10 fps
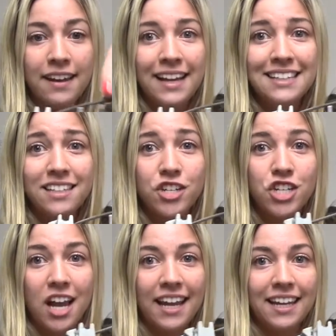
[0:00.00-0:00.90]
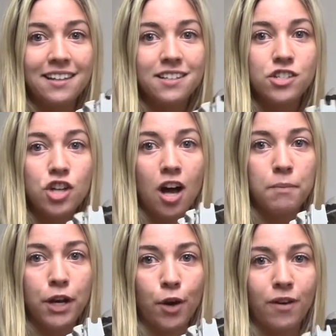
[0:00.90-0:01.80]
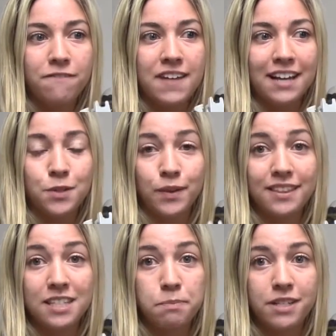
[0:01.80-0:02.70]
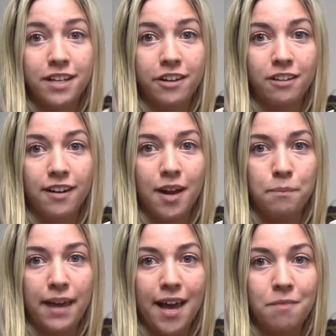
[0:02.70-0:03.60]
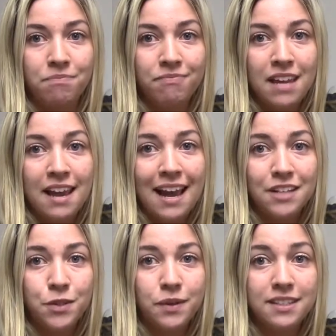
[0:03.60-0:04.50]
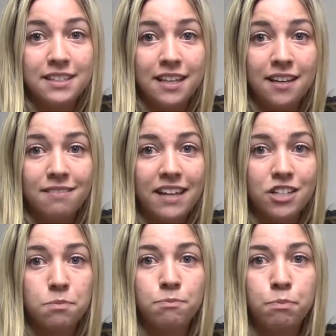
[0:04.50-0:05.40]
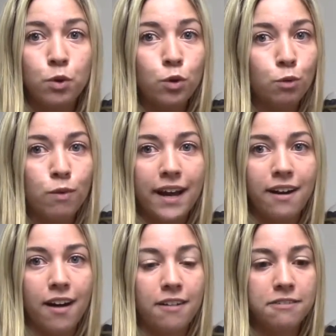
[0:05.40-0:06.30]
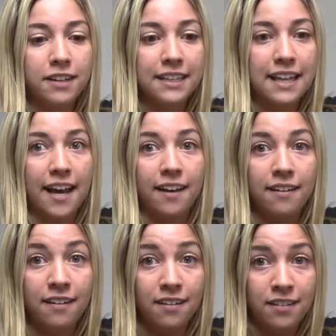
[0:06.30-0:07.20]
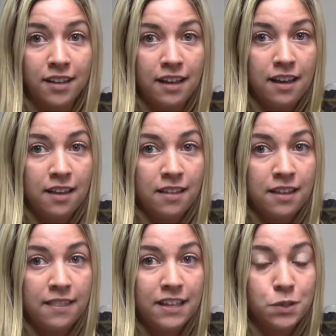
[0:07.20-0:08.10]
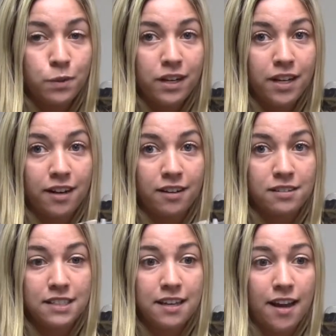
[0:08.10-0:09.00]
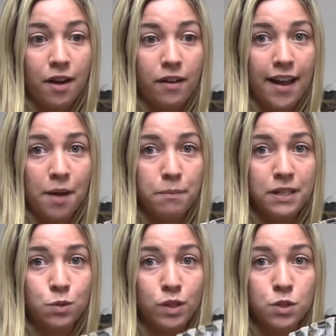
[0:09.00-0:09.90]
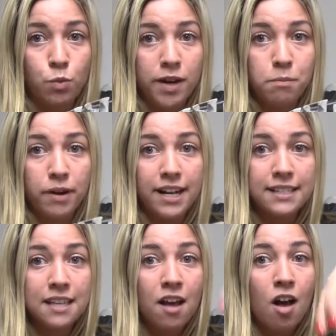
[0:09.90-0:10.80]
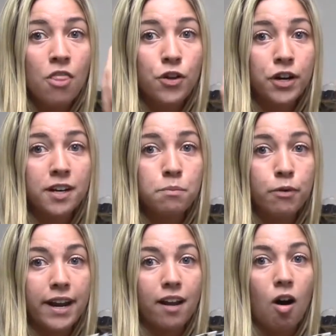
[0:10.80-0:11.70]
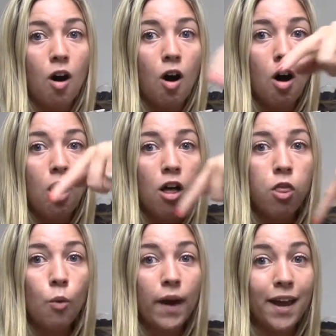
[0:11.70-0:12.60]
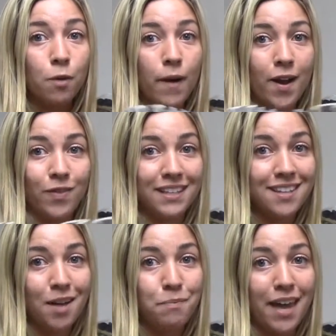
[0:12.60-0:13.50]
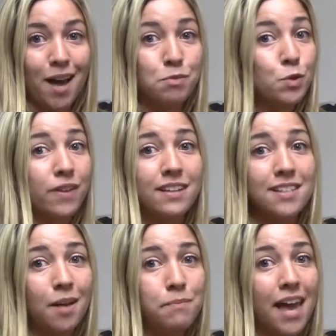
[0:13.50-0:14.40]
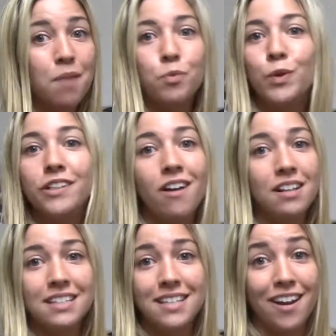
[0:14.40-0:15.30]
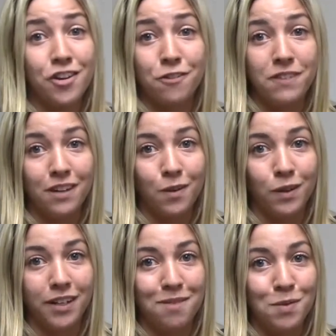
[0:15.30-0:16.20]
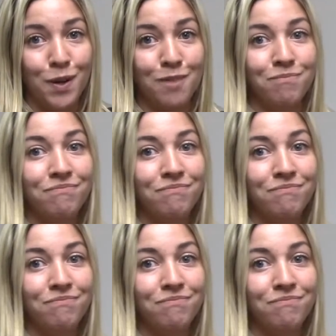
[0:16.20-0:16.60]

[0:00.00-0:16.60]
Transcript: It's a giant domino effect with this particular hubcap. As you can see, they just pull right off. Look at that. This one here, see how it happens? Once one breaks, they're gonna break all the way around this hubcap to where this hubcap will not stay on your vehicle anymore.